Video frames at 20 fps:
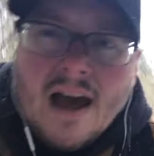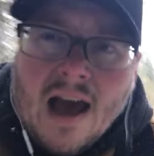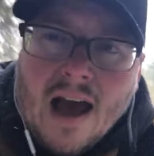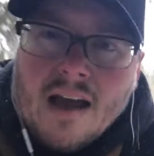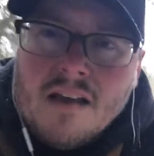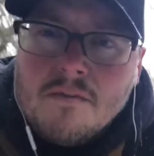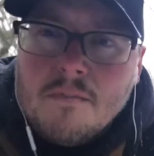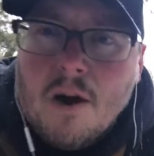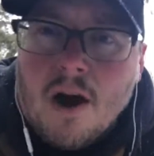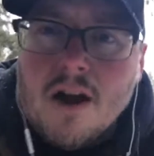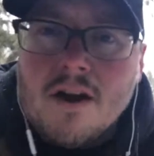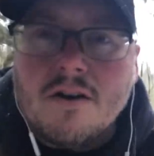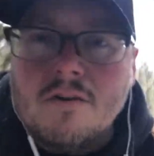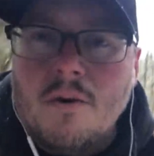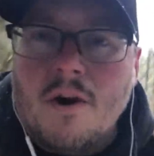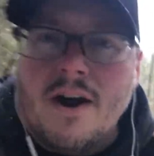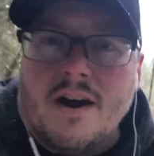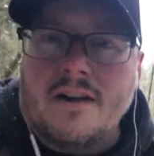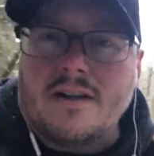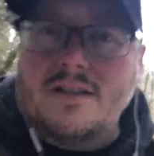as modern
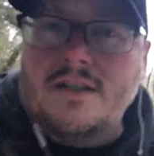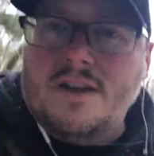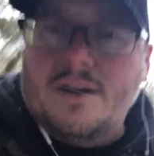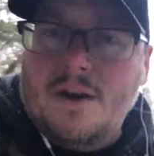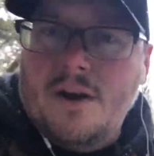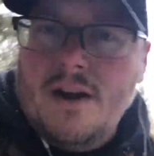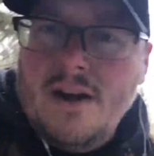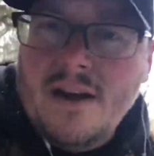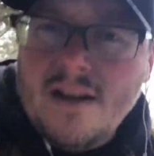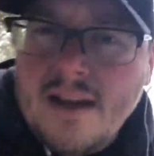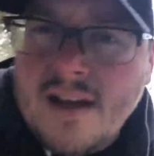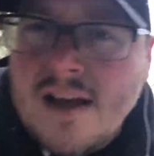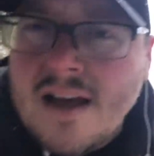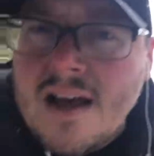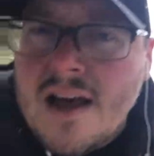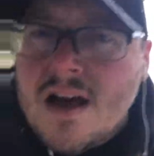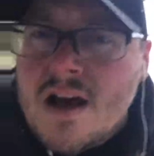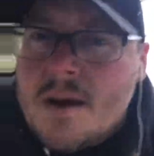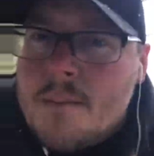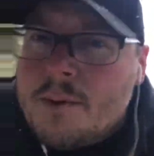wires do.
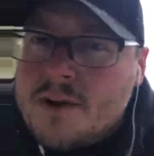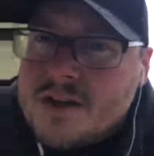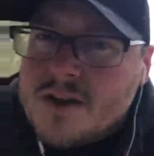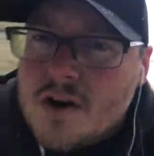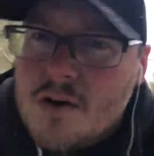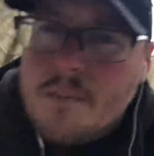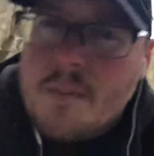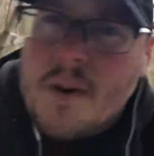But don't